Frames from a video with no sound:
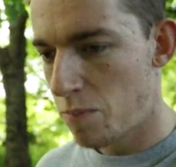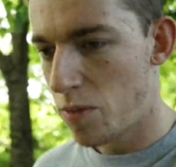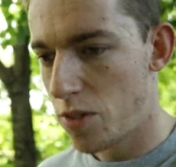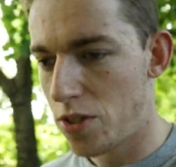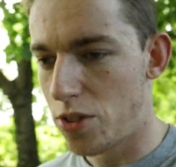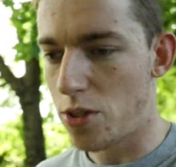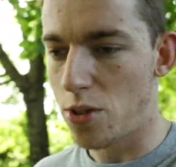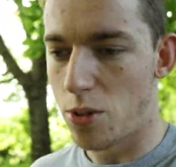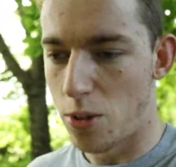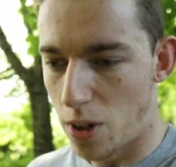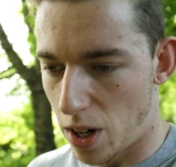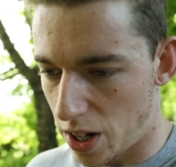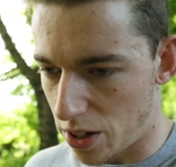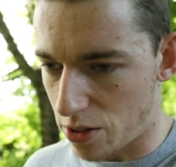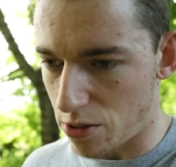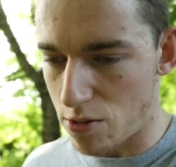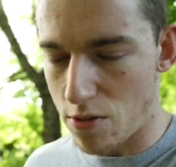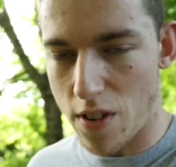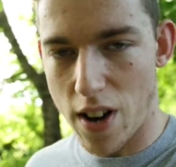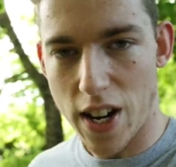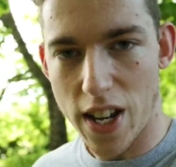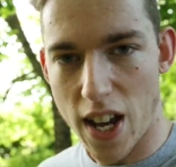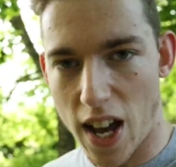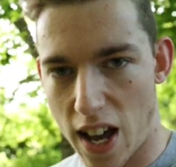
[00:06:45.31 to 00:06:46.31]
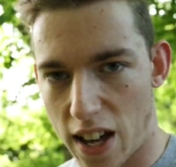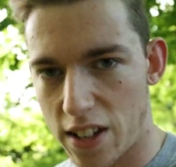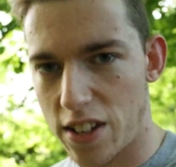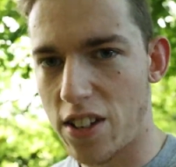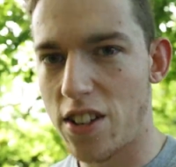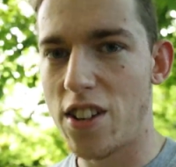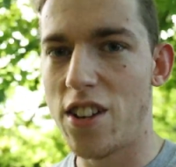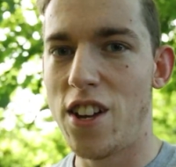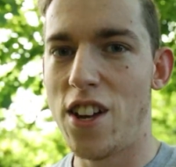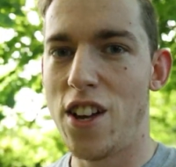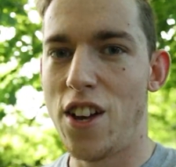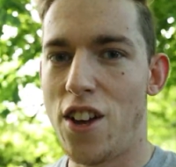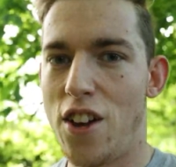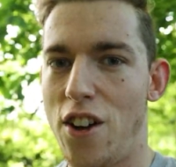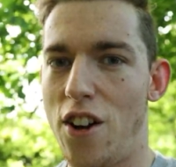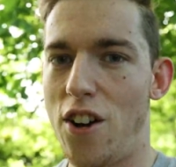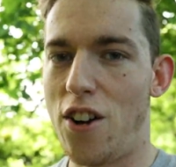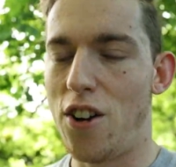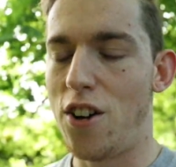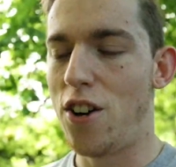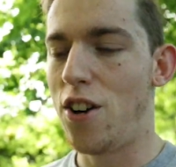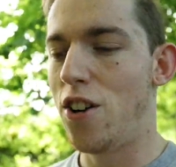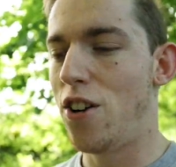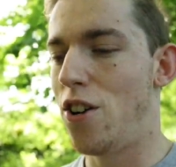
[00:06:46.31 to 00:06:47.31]
so I'd already had
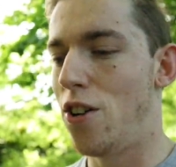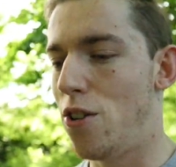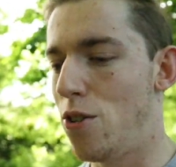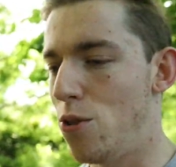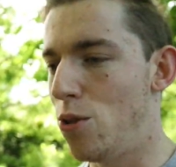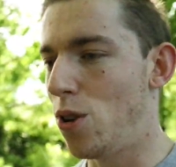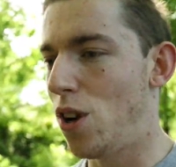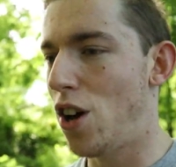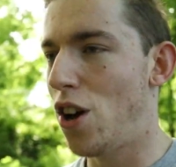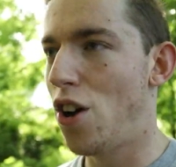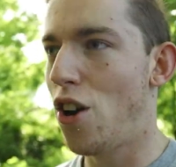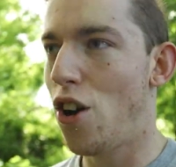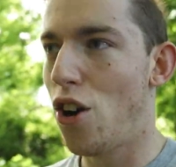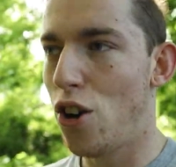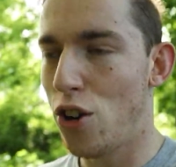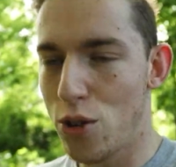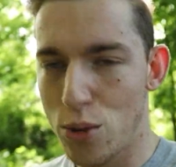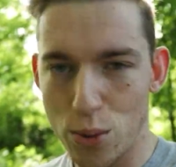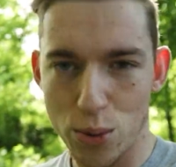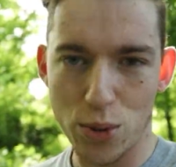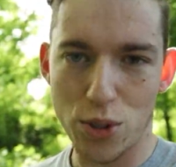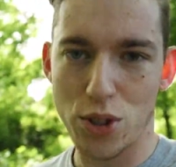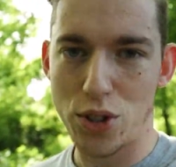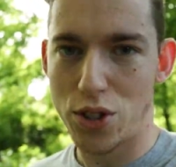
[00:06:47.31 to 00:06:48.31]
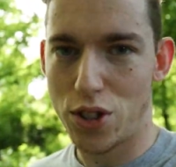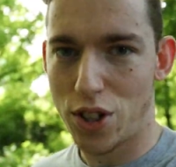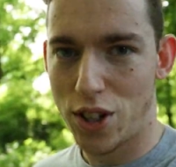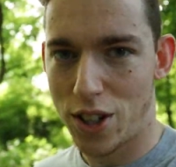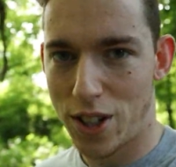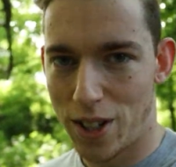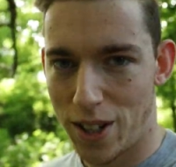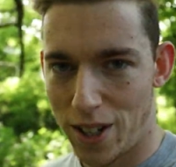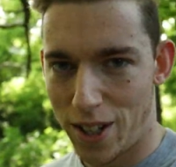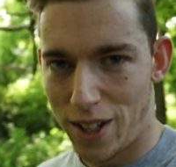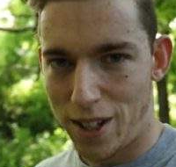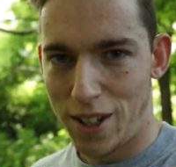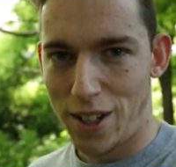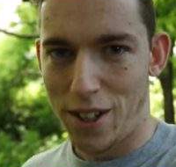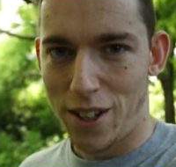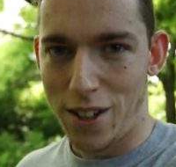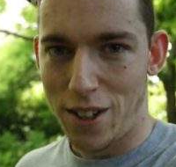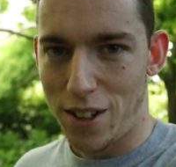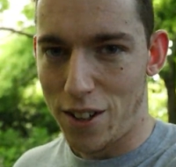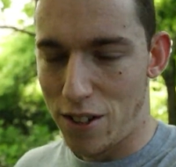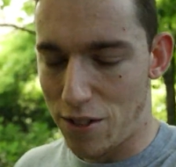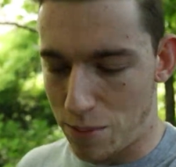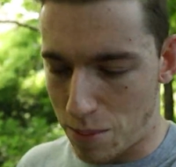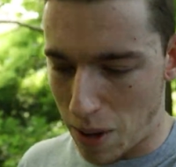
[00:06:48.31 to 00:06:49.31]
a whole host
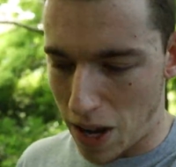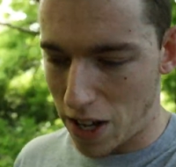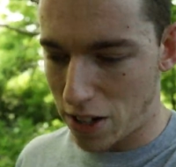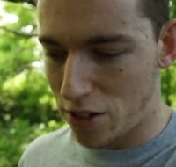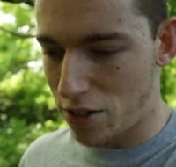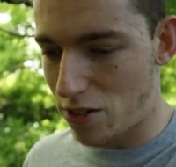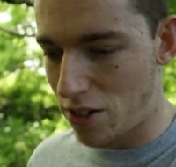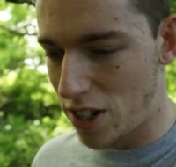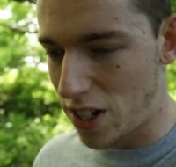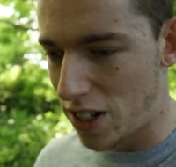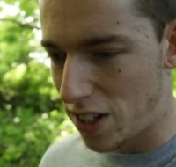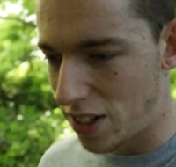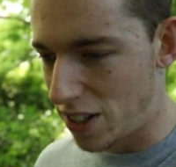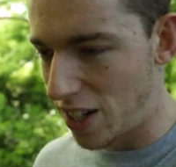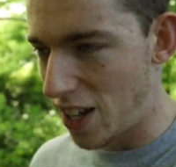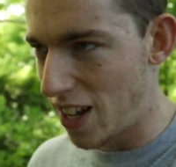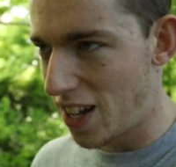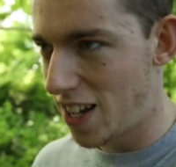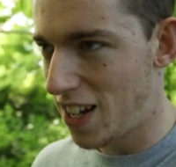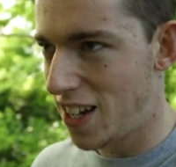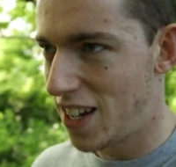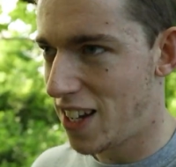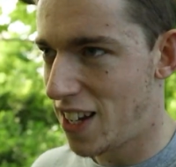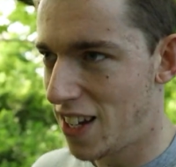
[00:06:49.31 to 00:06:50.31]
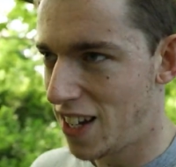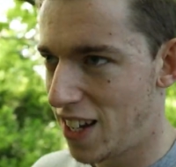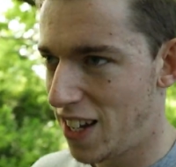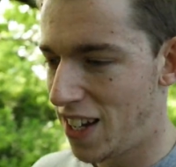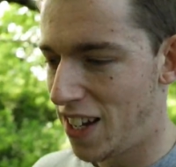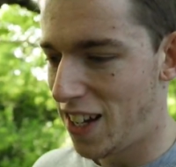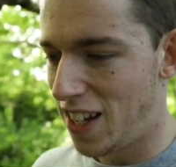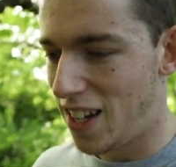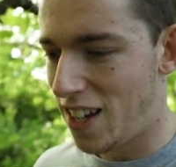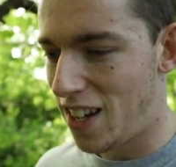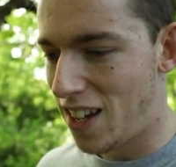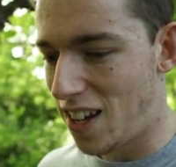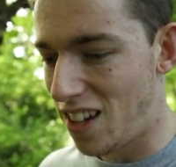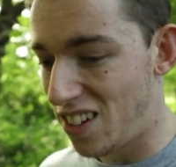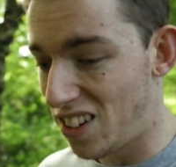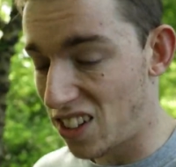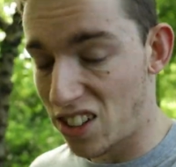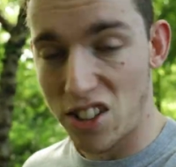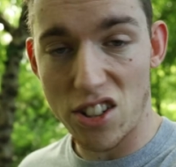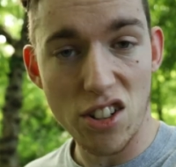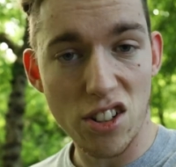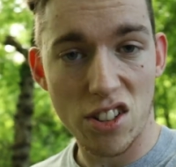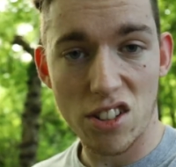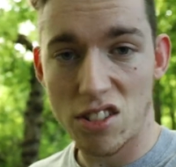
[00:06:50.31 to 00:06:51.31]
of batteries that
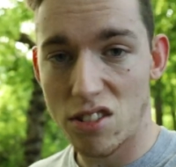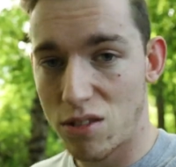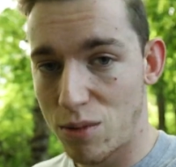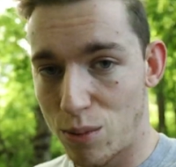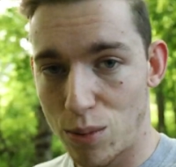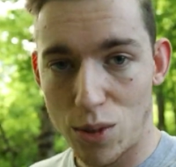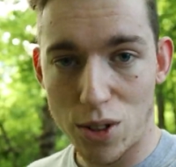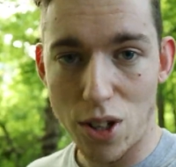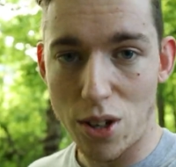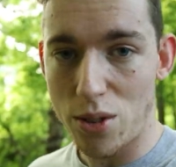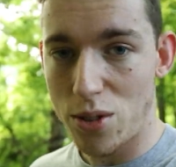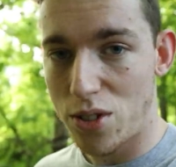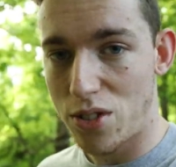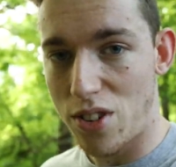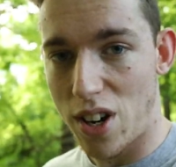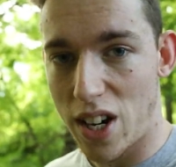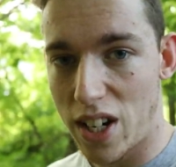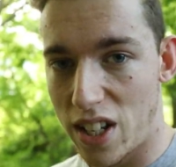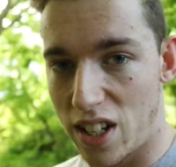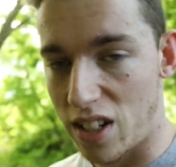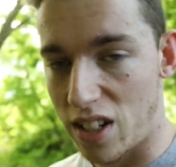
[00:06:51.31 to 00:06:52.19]
could just go straight